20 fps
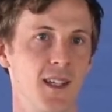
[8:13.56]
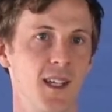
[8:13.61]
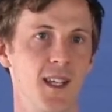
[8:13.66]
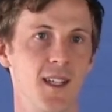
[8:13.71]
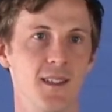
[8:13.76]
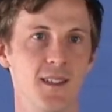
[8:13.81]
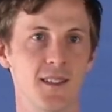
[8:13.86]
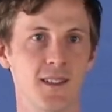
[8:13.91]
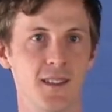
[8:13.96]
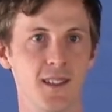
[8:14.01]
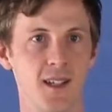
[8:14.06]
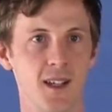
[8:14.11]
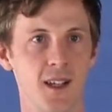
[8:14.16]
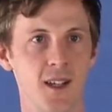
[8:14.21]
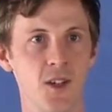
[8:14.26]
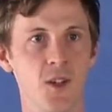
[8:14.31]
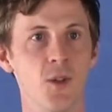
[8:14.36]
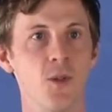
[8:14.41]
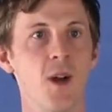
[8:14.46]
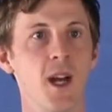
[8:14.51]
It's
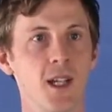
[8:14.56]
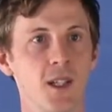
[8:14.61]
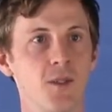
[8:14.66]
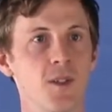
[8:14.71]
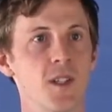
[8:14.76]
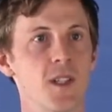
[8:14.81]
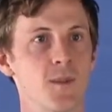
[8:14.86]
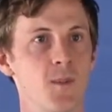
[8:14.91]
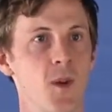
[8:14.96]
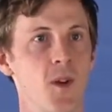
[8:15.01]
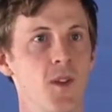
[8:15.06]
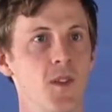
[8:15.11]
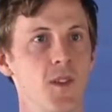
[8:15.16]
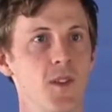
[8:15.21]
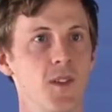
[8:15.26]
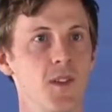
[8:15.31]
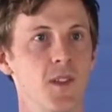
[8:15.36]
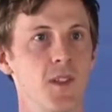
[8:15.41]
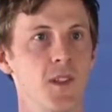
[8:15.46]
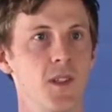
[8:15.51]
a direct
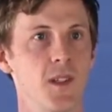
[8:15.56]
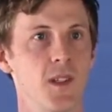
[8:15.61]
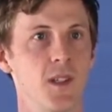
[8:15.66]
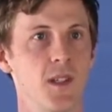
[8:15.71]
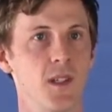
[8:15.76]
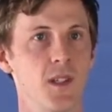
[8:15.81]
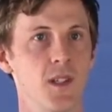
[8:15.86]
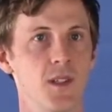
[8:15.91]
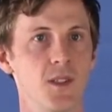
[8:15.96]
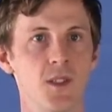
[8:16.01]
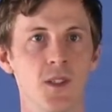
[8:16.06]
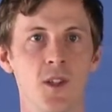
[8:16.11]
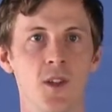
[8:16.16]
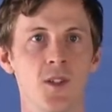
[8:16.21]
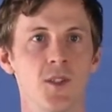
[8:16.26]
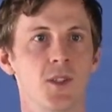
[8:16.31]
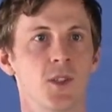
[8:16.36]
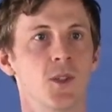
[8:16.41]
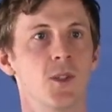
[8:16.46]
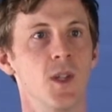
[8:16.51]
response to
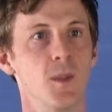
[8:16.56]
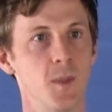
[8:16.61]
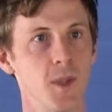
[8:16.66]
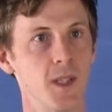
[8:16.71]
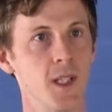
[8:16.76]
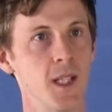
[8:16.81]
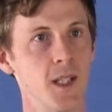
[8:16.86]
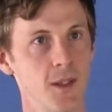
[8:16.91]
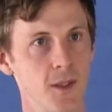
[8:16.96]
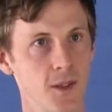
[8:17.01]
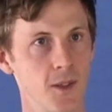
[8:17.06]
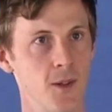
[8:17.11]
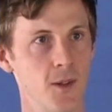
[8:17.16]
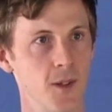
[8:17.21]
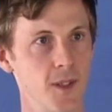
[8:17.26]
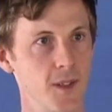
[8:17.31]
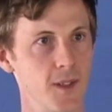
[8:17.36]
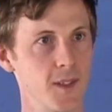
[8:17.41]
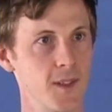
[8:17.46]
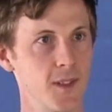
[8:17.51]
those crippling
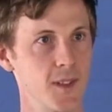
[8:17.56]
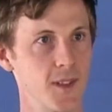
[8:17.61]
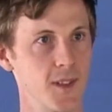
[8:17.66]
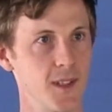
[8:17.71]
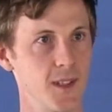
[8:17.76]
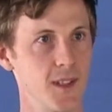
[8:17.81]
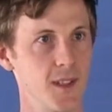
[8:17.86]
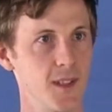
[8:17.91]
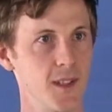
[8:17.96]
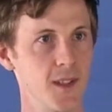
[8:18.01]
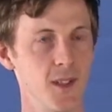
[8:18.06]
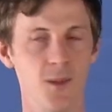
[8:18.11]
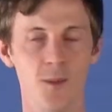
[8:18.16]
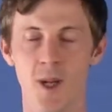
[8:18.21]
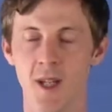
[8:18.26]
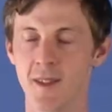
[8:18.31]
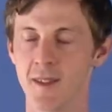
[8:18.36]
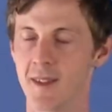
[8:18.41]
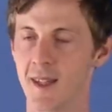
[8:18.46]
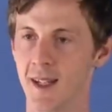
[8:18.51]
thoughts, the
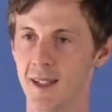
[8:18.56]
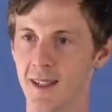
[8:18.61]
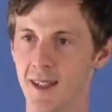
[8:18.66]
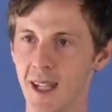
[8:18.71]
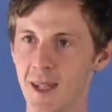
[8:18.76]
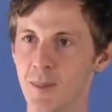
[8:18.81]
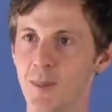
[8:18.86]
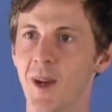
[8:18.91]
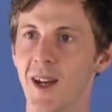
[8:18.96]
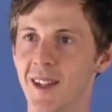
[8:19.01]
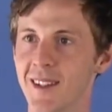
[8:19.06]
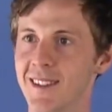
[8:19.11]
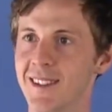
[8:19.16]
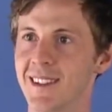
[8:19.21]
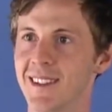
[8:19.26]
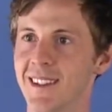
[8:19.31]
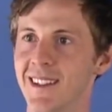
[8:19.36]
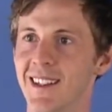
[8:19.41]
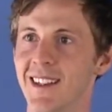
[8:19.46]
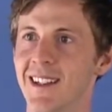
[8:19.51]
ones that keep us
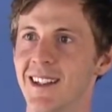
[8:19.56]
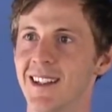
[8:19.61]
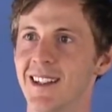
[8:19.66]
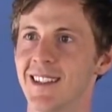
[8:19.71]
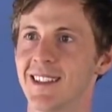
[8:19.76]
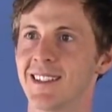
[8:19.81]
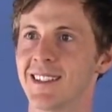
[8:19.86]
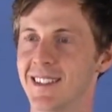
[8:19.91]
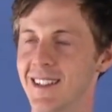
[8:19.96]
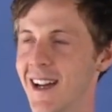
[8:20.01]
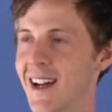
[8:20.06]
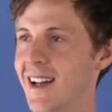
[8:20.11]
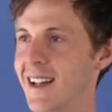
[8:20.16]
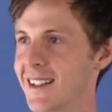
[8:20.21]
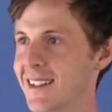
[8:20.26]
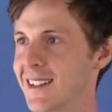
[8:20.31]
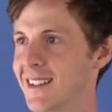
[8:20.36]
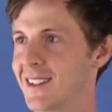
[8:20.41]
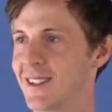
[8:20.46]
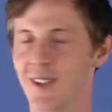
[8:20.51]

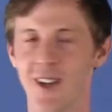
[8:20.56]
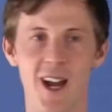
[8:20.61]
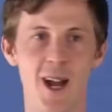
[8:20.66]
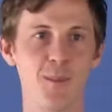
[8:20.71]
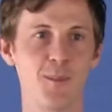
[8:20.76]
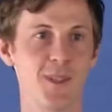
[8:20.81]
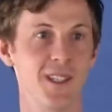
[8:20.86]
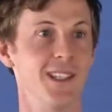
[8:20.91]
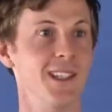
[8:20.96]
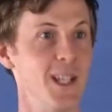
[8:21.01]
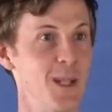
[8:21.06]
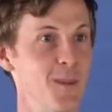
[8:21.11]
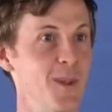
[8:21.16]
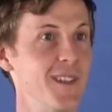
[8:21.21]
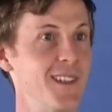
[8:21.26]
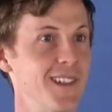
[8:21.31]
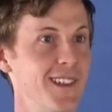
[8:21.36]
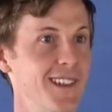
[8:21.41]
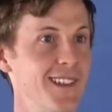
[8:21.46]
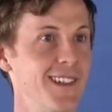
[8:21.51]
stuck, trapped,
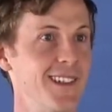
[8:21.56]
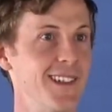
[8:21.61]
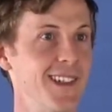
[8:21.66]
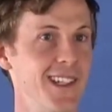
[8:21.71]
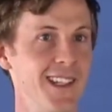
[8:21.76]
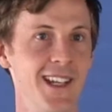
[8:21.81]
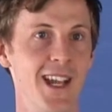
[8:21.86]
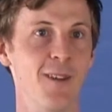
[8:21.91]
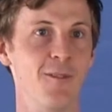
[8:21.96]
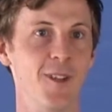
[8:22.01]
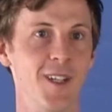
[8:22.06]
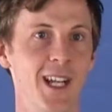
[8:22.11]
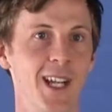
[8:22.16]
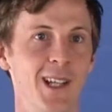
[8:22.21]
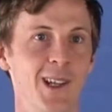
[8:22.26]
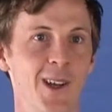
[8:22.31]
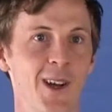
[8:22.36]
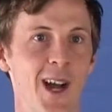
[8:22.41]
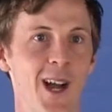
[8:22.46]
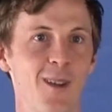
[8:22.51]
limited in everyday
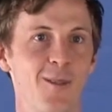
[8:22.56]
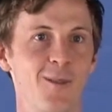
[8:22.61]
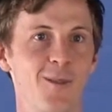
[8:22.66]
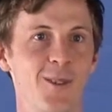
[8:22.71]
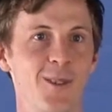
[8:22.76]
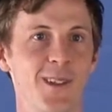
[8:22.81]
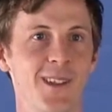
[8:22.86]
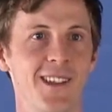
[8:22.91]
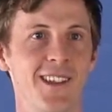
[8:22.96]
life.